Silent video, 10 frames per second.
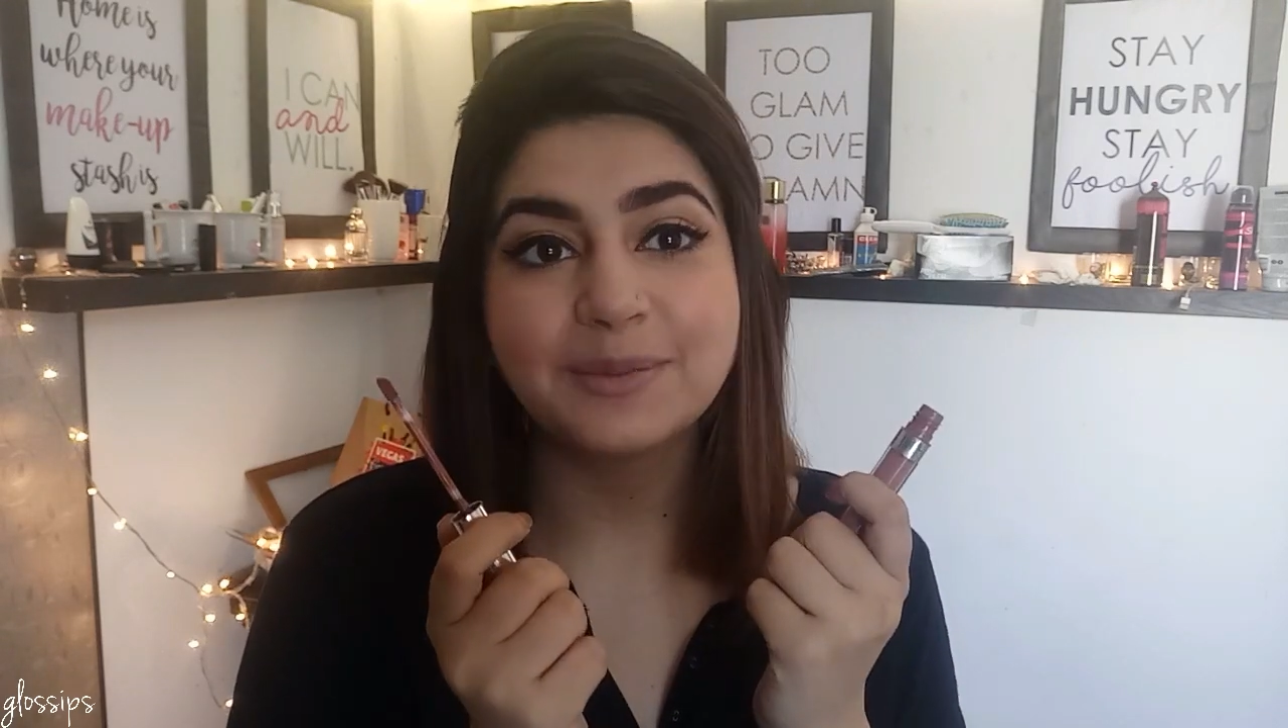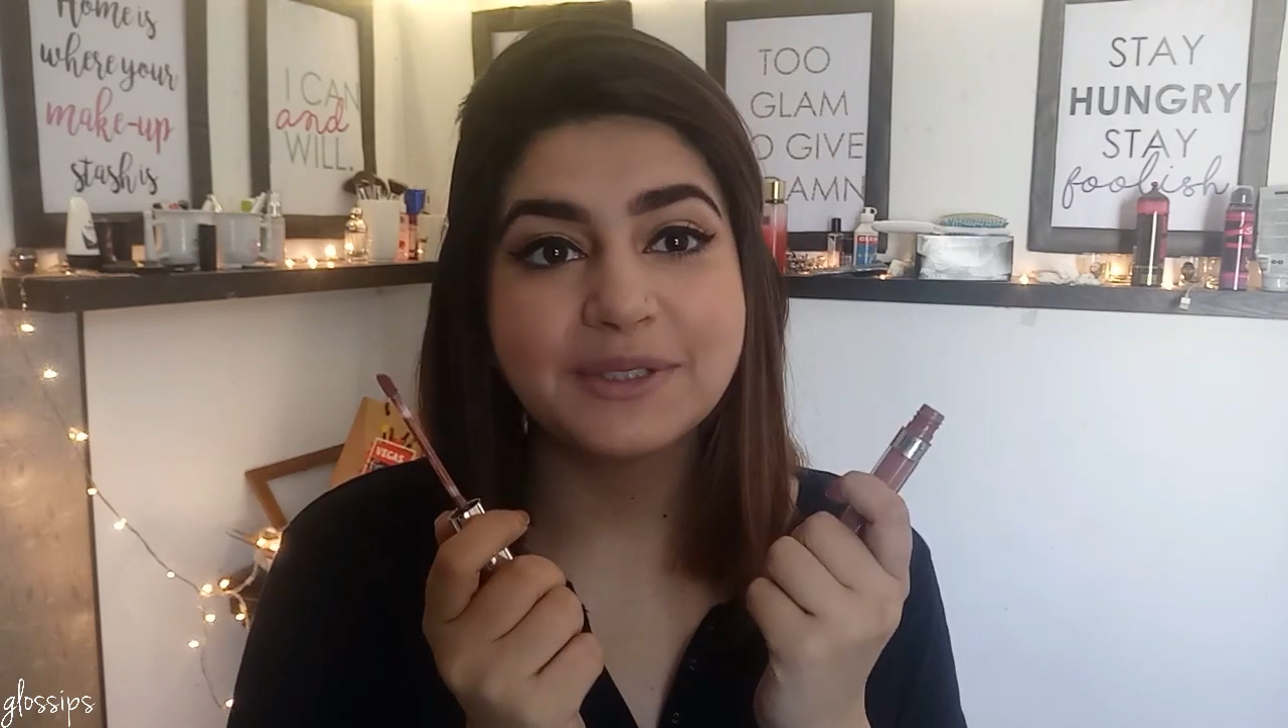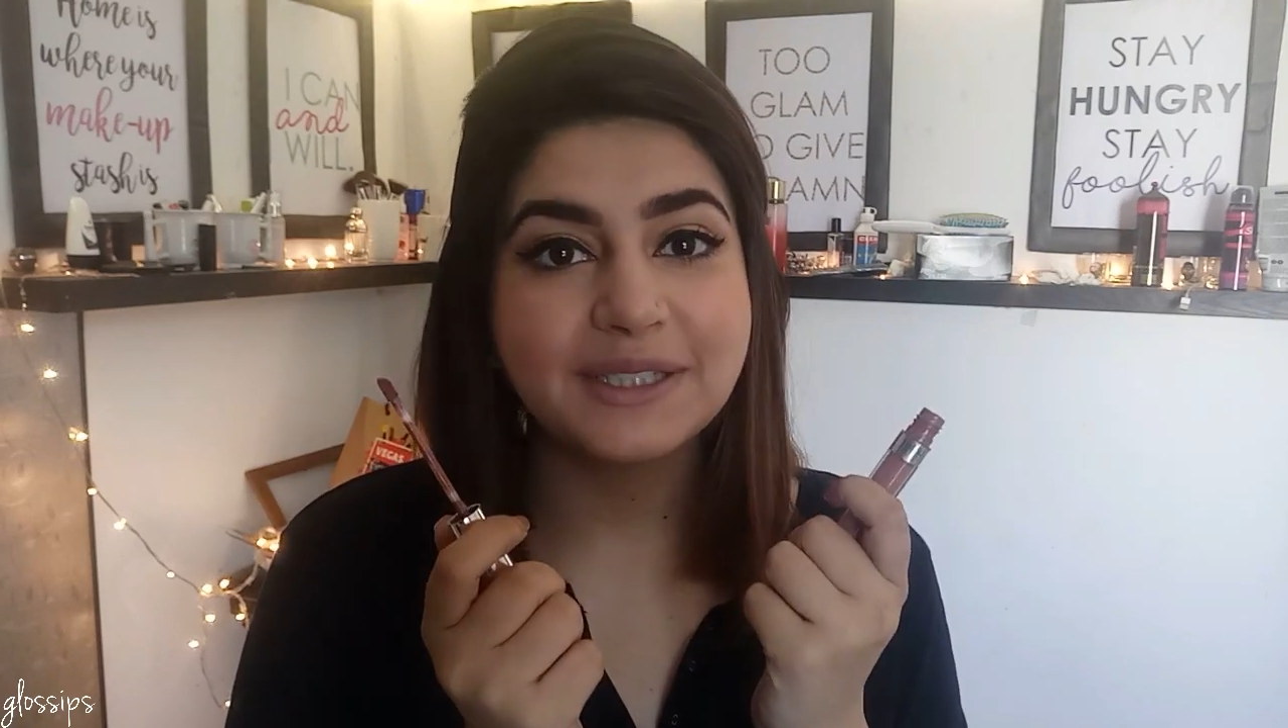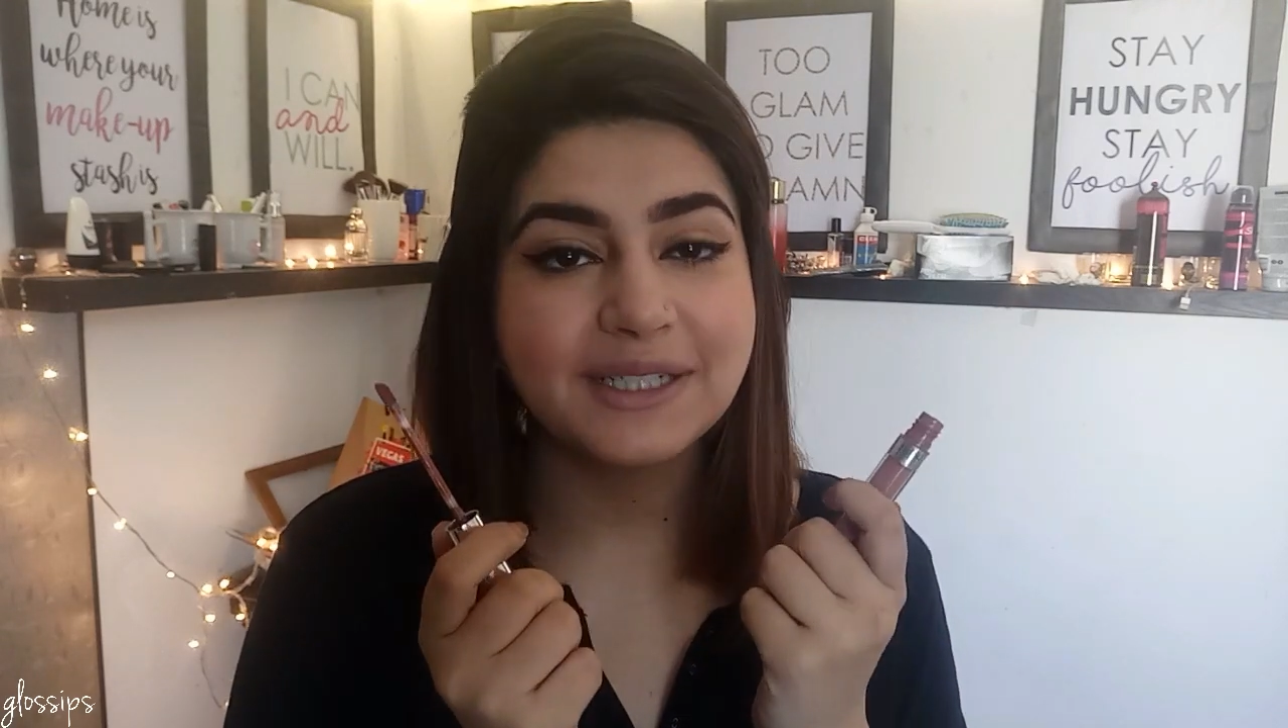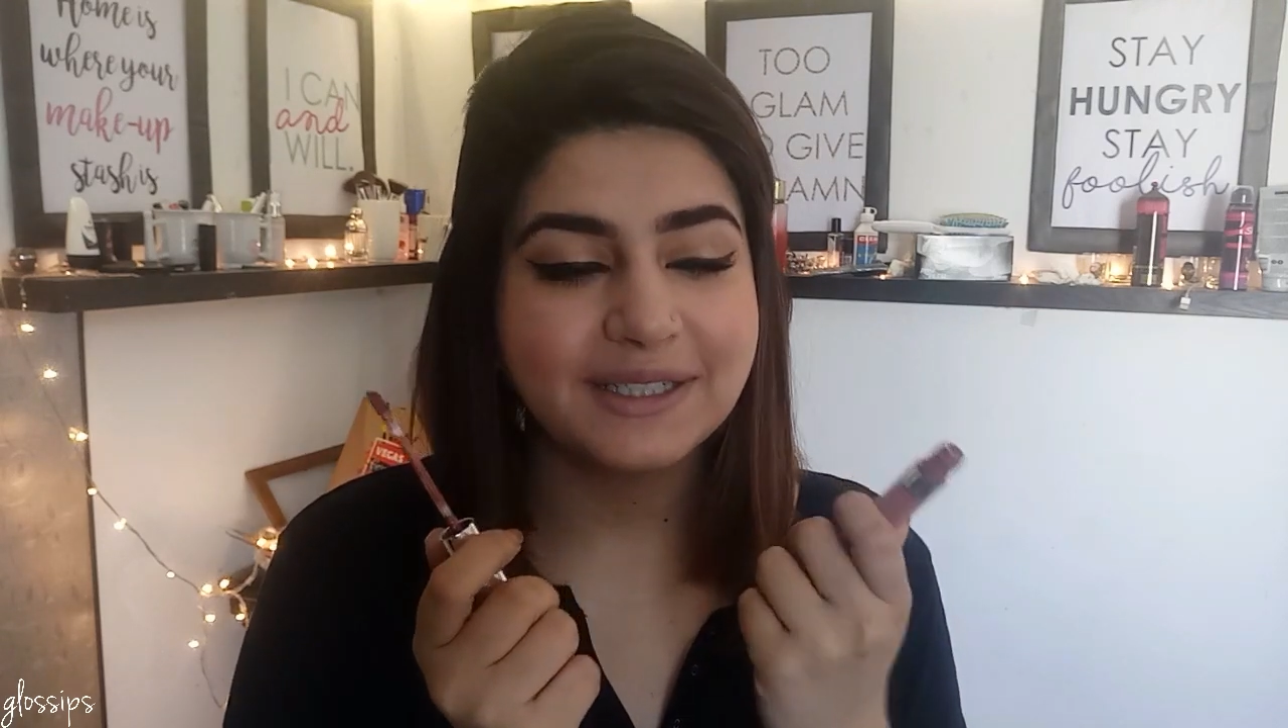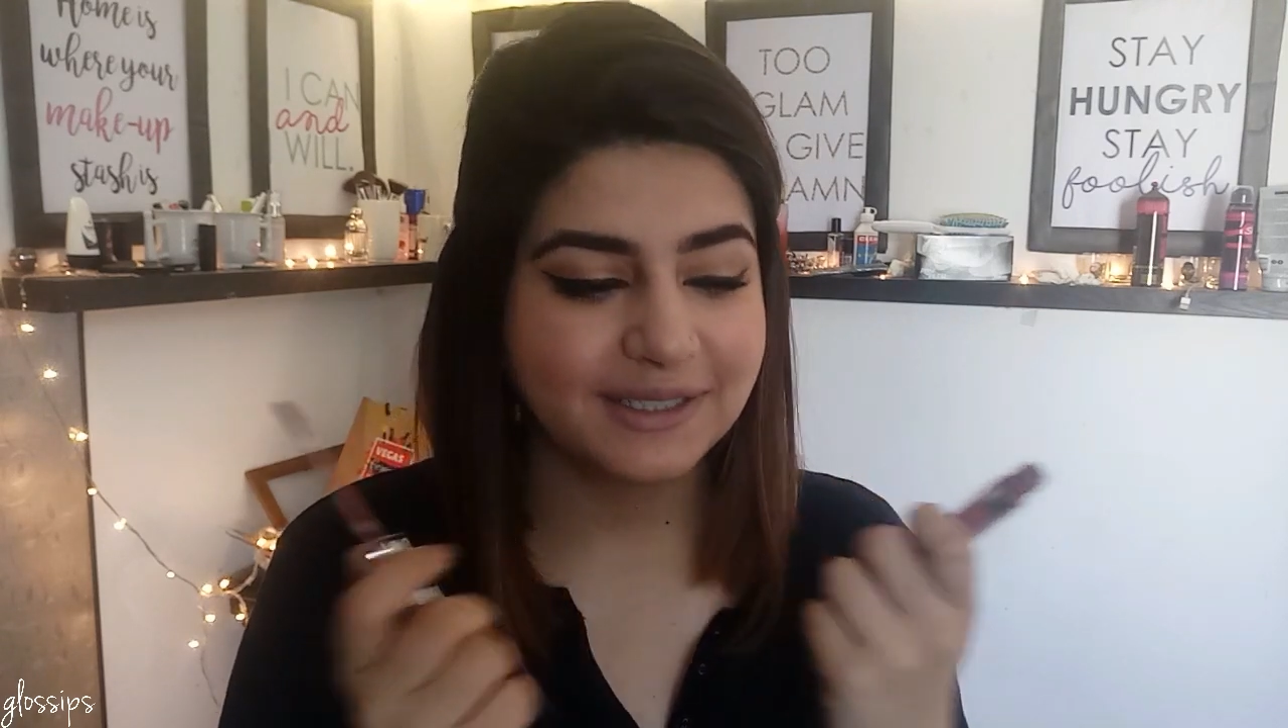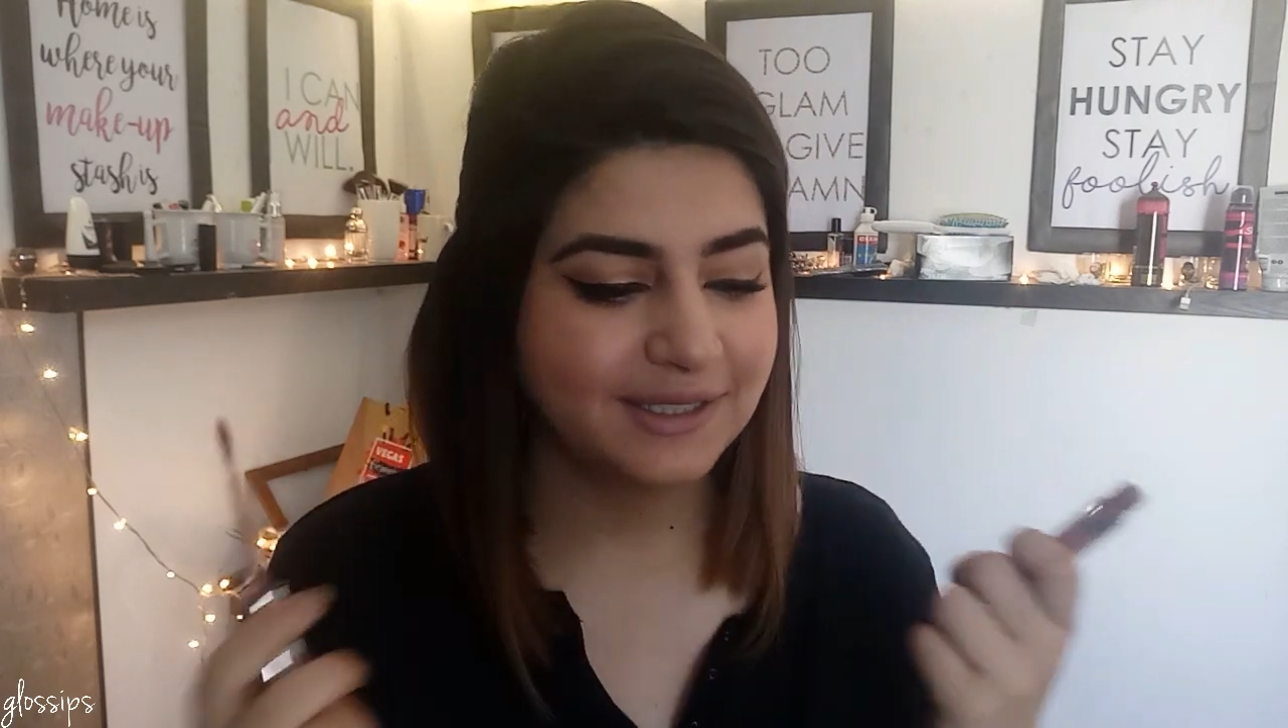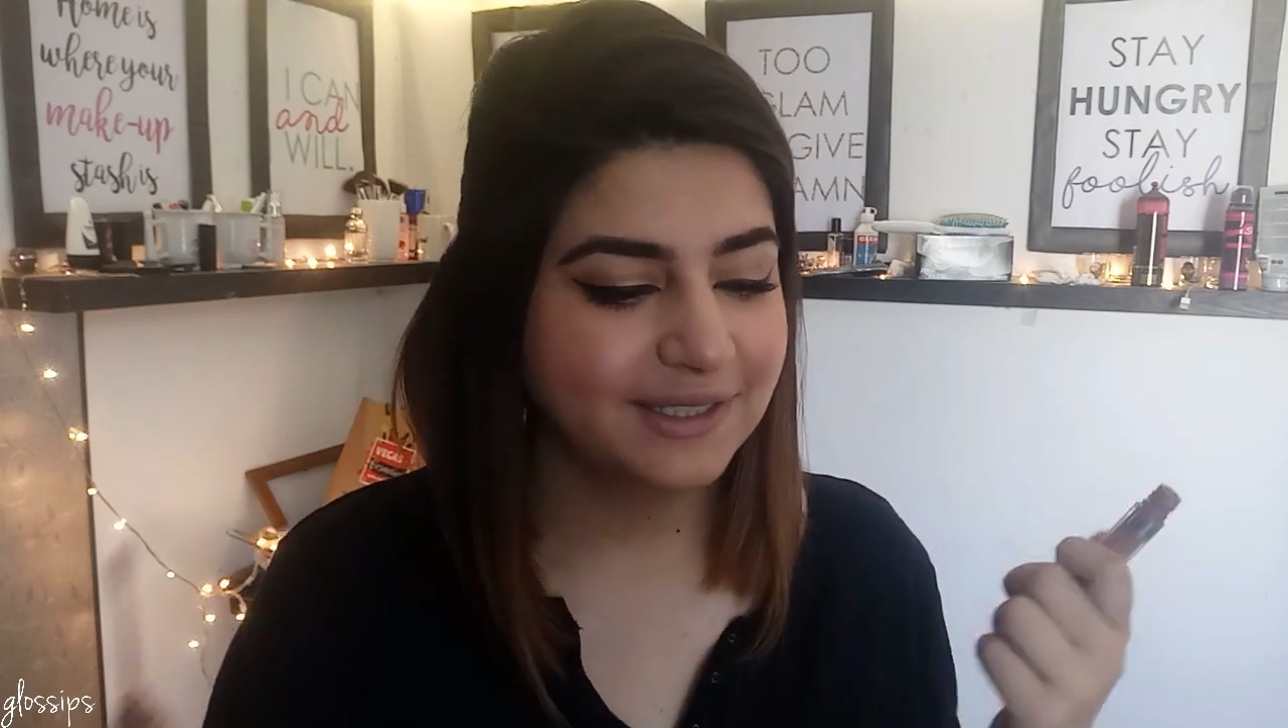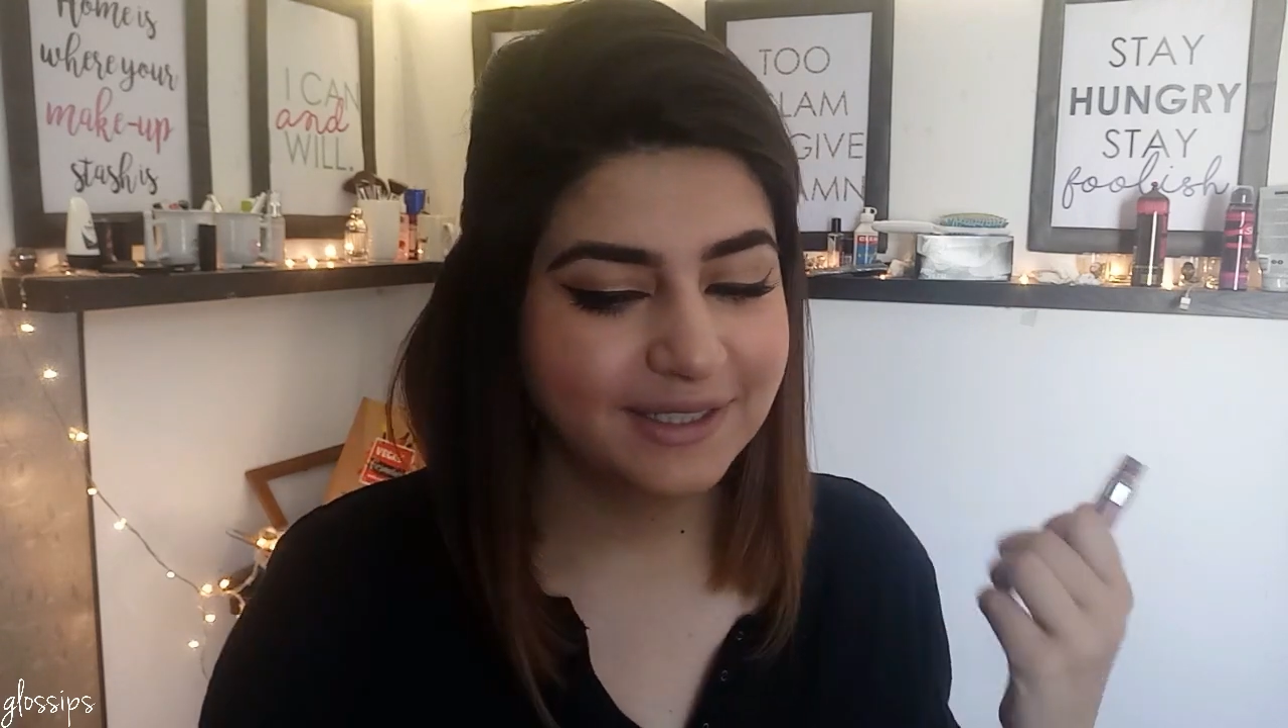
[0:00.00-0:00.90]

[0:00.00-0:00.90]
lipstick.